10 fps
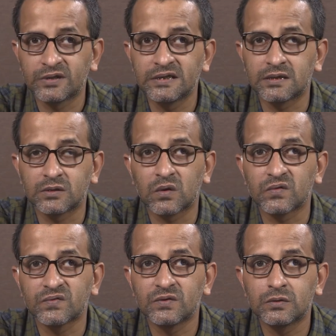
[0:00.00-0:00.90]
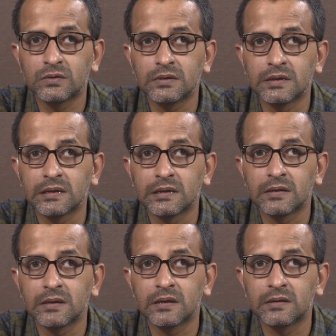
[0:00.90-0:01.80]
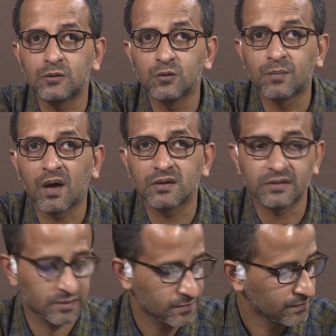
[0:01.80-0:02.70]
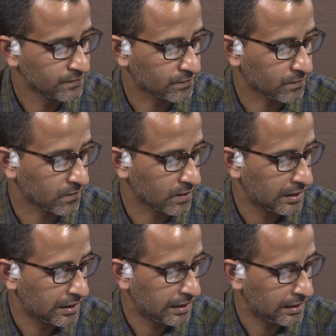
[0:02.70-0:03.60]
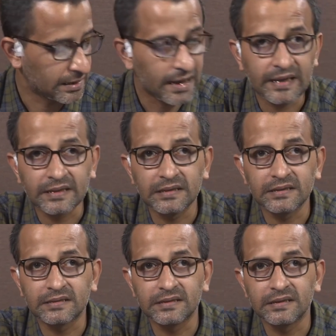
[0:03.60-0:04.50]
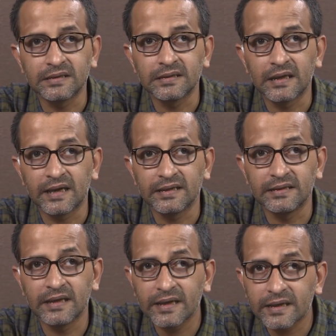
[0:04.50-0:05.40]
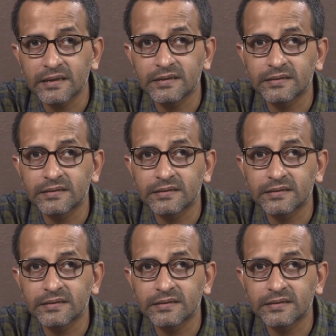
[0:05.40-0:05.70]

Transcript: consists of two parts mm, direct understanding and indirect